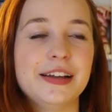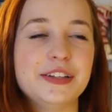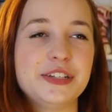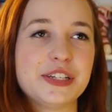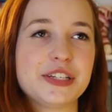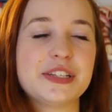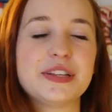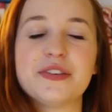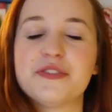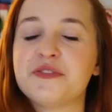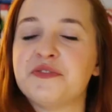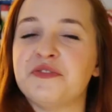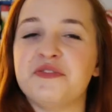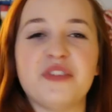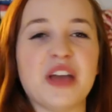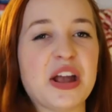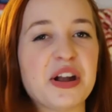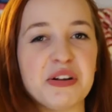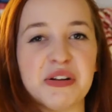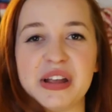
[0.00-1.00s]
just
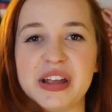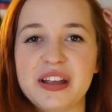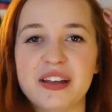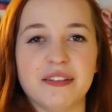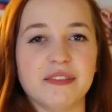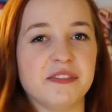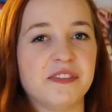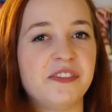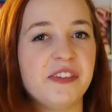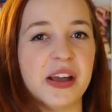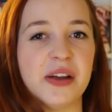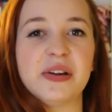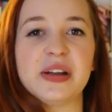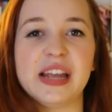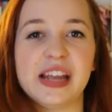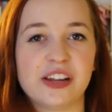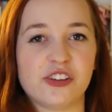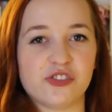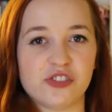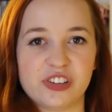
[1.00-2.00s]
very,
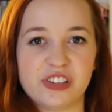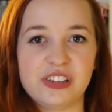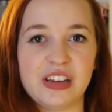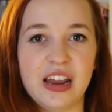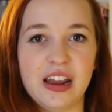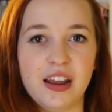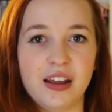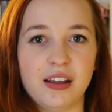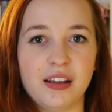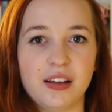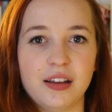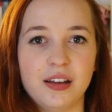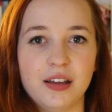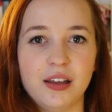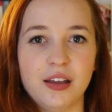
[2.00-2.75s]
very interesting